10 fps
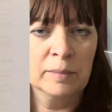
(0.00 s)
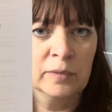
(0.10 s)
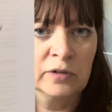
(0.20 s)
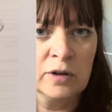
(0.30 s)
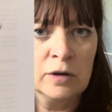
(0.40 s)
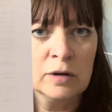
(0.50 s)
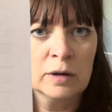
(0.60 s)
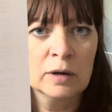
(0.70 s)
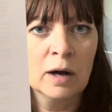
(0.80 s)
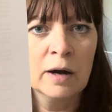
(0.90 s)
So
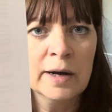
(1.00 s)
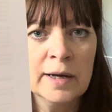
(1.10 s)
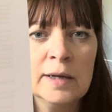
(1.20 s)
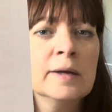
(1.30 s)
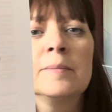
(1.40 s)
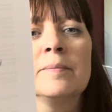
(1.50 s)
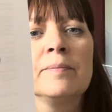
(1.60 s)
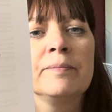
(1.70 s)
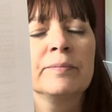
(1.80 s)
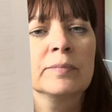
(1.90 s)
I
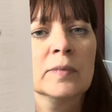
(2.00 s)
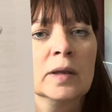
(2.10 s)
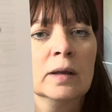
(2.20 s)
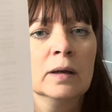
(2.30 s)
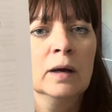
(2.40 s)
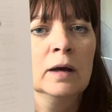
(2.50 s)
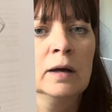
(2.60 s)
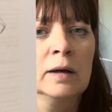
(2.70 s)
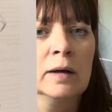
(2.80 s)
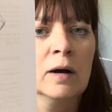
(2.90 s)

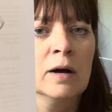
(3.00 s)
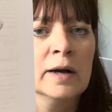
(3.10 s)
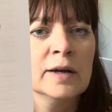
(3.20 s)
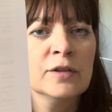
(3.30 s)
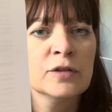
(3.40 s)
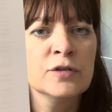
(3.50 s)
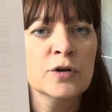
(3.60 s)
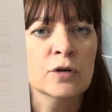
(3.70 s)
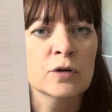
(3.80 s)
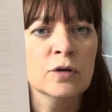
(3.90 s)

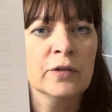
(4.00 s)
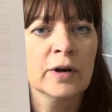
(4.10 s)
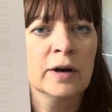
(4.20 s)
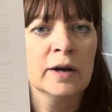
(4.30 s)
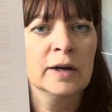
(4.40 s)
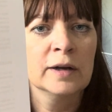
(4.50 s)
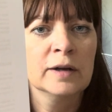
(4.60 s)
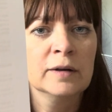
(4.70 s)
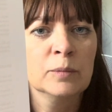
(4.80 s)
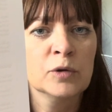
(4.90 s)
thought that I
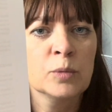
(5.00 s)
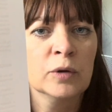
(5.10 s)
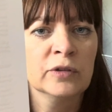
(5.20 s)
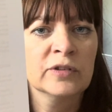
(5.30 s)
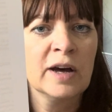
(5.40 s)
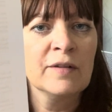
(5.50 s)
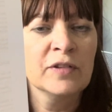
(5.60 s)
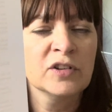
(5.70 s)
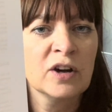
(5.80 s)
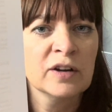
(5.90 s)
would want to have
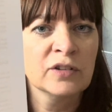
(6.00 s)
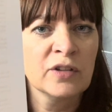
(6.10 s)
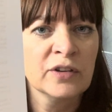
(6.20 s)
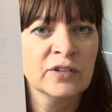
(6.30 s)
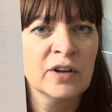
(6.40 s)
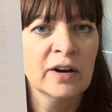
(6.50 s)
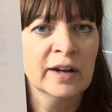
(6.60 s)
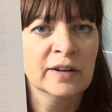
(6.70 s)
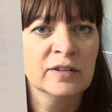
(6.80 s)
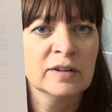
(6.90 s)
the ties on the
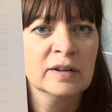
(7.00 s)
side,